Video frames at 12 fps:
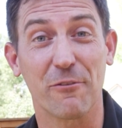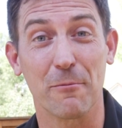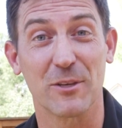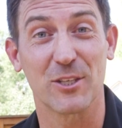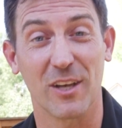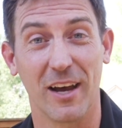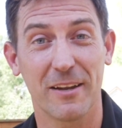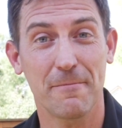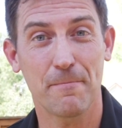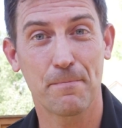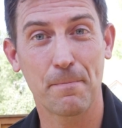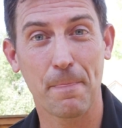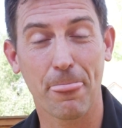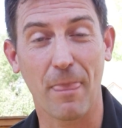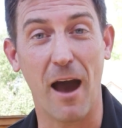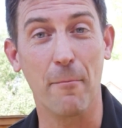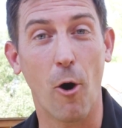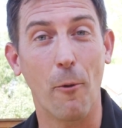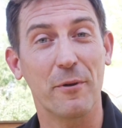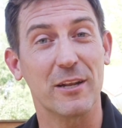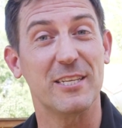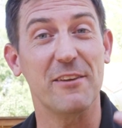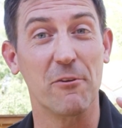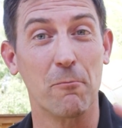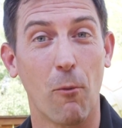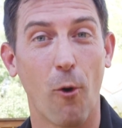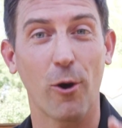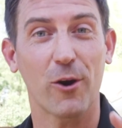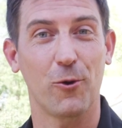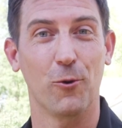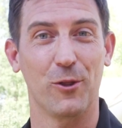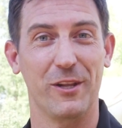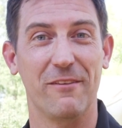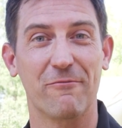from the sun, I'm hoping it's even more cool in